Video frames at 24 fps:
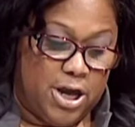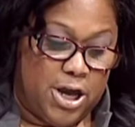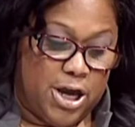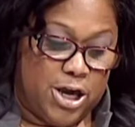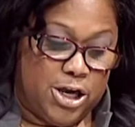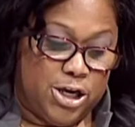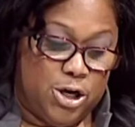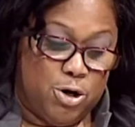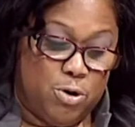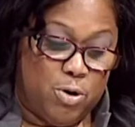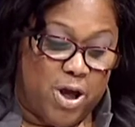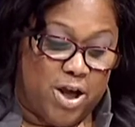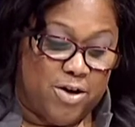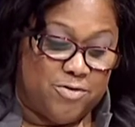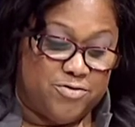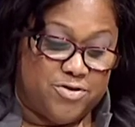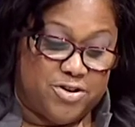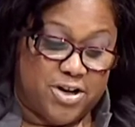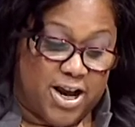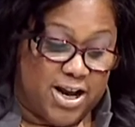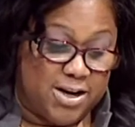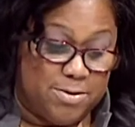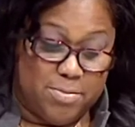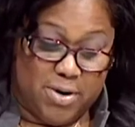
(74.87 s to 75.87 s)
You have
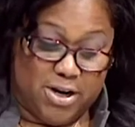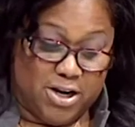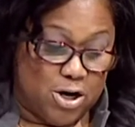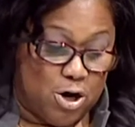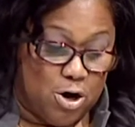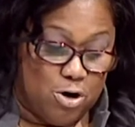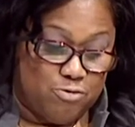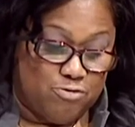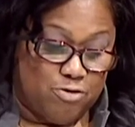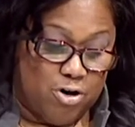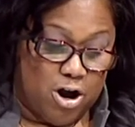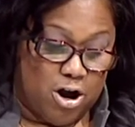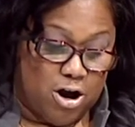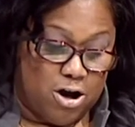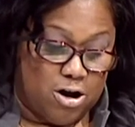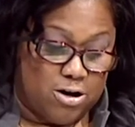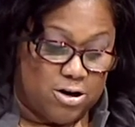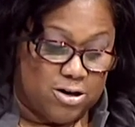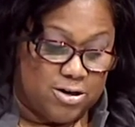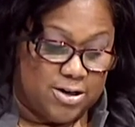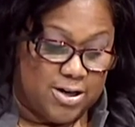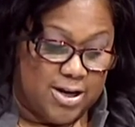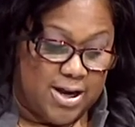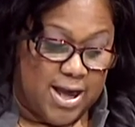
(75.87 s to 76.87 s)
done me no
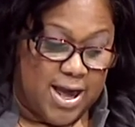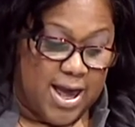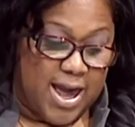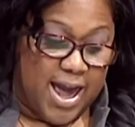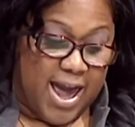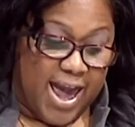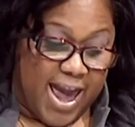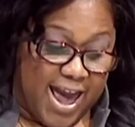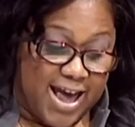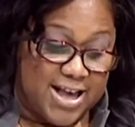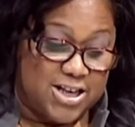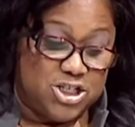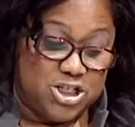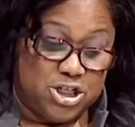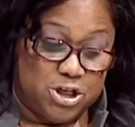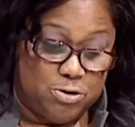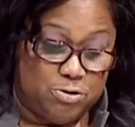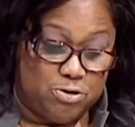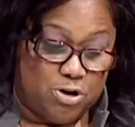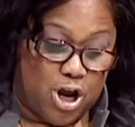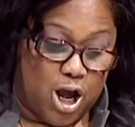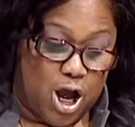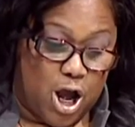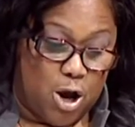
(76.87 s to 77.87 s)
wrong. As you
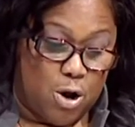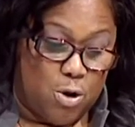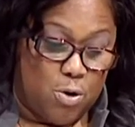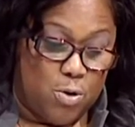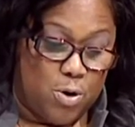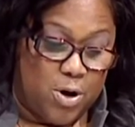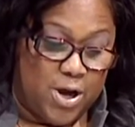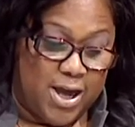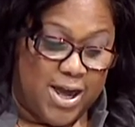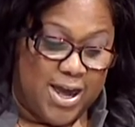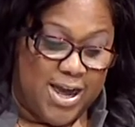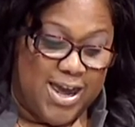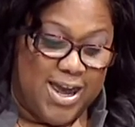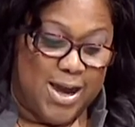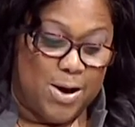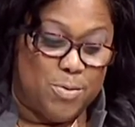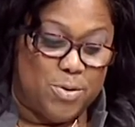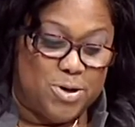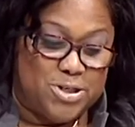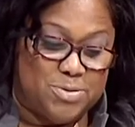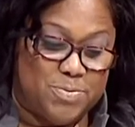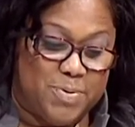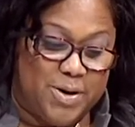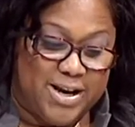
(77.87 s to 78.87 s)
know, it
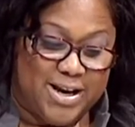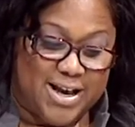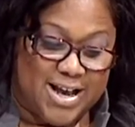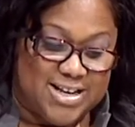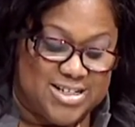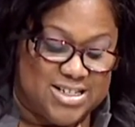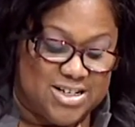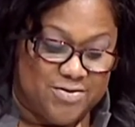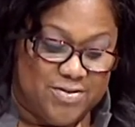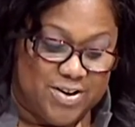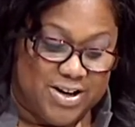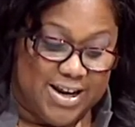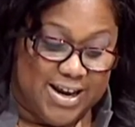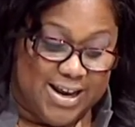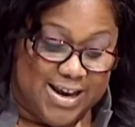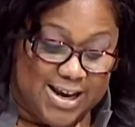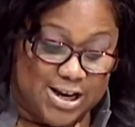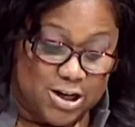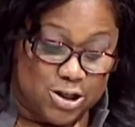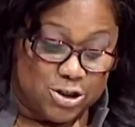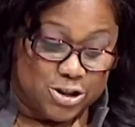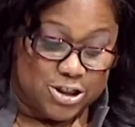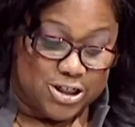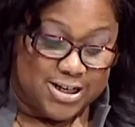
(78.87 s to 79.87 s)
was because of an
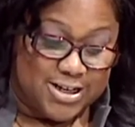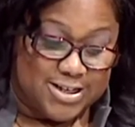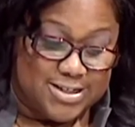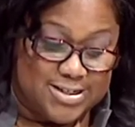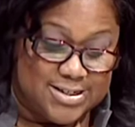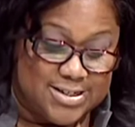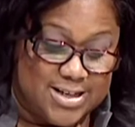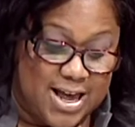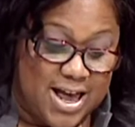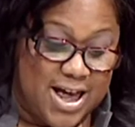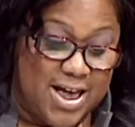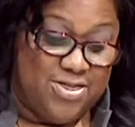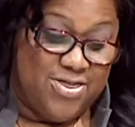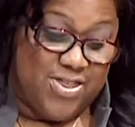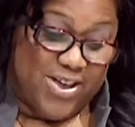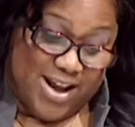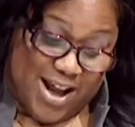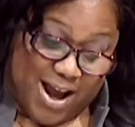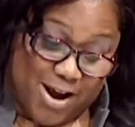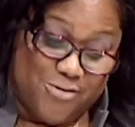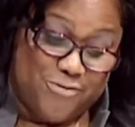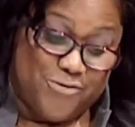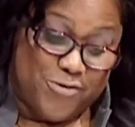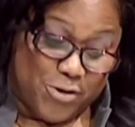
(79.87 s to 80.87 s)
illness that
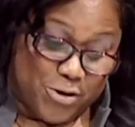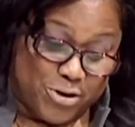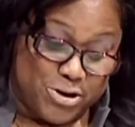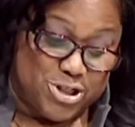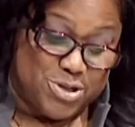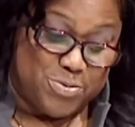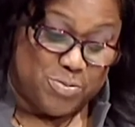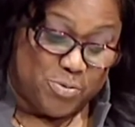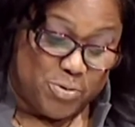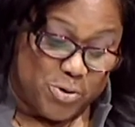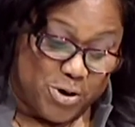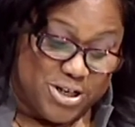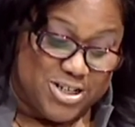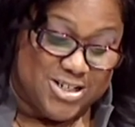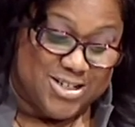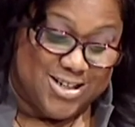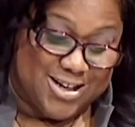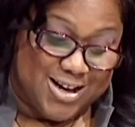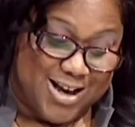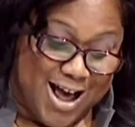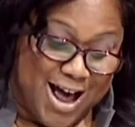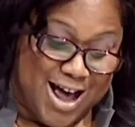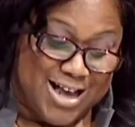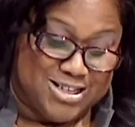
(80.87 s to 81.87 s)
I first preached the
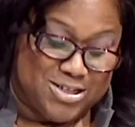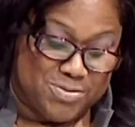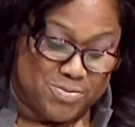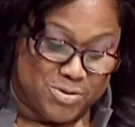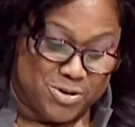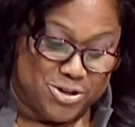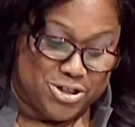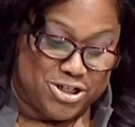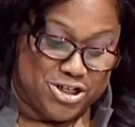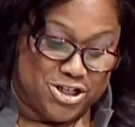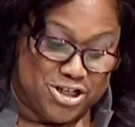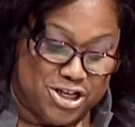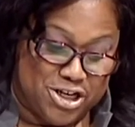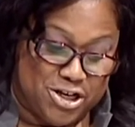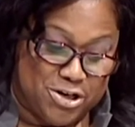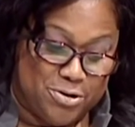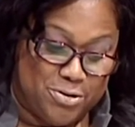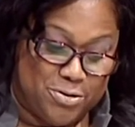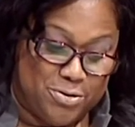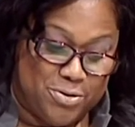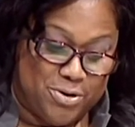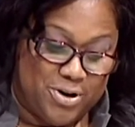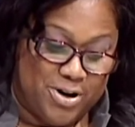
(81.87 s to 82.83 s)
gospel to you.